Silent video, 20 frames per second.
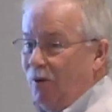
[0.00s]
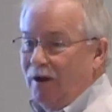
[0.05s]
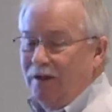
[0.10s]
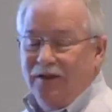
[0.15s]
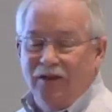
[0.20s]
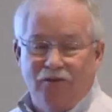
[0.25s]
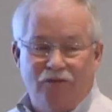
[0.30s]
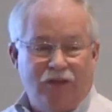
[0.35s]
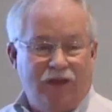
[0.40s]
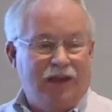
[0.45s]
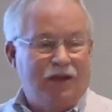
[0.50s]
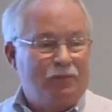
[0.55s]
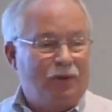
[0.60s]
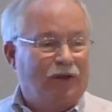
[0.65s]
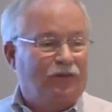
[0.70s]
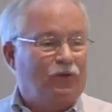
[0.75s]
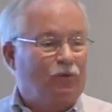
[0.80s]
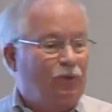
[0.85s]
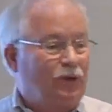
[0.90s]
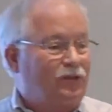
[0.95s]
want you to think
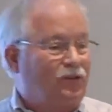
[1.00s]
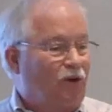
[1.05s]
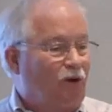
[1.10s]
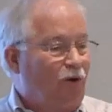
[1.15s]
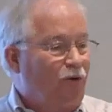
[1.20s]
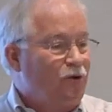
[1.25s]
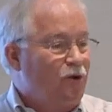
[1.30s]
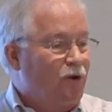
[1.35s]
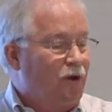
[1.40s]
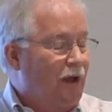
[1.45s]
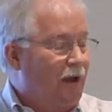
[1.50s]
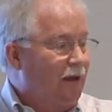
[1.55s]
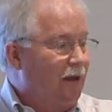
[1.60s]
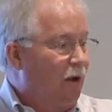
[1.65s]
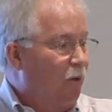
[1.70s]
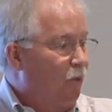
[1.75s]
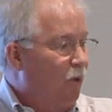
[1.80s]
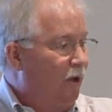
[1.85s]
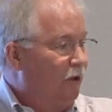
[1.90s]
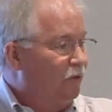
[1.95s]
about the return you're getting
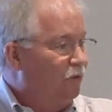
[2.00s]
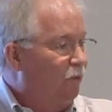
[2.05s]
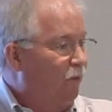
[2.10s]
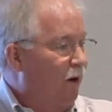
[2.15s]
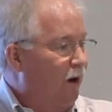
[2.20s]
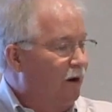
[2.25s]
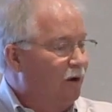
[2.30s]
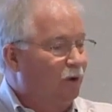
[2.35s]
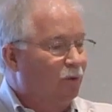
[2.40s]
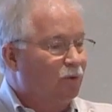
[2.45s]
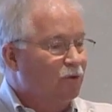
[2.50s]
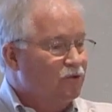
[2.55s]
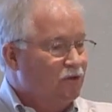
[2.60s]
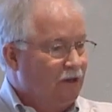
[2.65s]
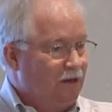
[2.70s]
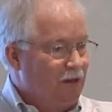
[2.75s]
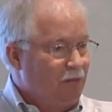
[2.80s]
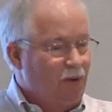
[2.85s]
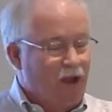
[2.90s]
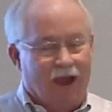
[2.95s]
at Wells Fargo or
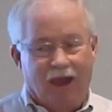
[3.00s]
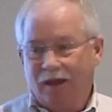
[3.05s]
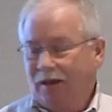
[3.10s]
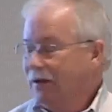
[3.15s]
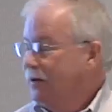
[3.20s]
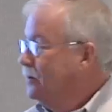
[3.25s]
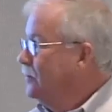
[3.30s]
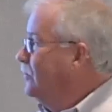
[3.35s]
Citibank.